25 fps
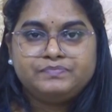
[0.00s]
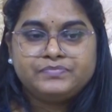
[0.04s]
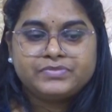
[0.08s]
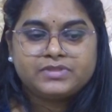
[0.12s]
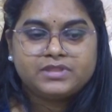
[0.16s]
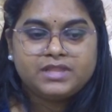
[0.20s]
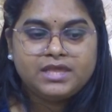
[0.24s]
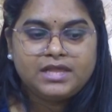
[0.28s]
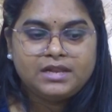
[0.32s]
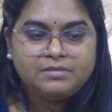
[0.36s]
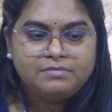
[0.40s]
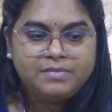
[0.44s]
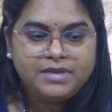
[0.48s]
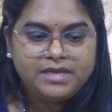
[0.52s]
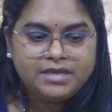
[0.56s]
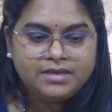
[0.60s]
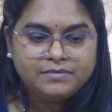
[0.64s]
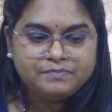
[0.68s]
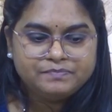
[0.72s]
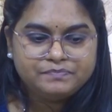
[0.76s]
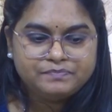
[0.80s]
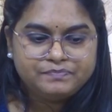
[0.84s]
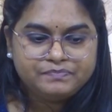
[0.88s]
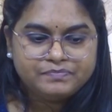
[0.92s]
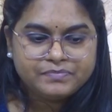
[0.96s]
They will be
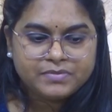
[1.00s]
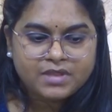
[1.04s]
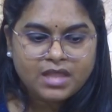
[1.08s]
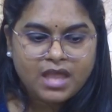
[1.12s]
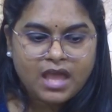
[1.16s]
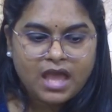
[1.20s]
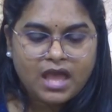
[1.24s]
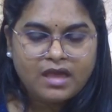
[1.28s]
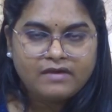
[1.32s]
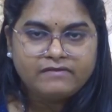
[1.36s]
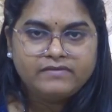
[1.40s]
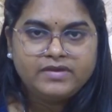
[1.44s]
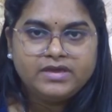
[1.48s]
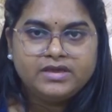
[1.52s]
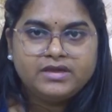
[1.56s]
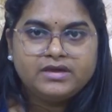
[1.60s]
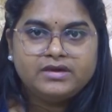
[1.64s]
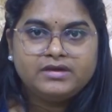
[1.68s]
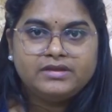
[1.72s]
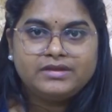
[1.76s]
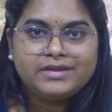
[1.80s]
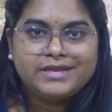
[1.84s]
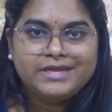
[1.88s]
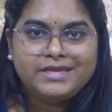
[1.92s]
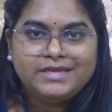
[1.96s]
having
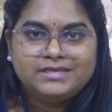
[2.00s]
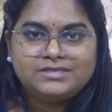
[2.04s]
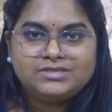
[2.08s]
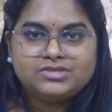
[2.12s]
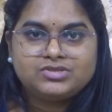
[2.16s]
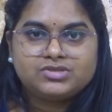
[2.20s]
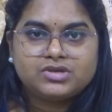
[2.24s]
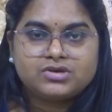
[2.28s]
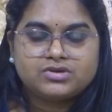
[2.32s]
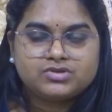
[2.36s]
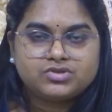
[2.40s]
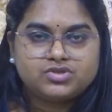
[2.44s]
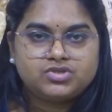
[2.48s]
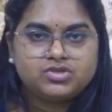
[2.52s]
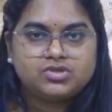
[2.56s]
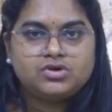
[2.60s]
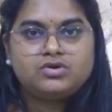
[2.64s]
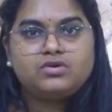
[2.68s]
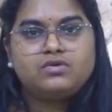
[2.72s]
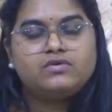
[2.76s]
a restructure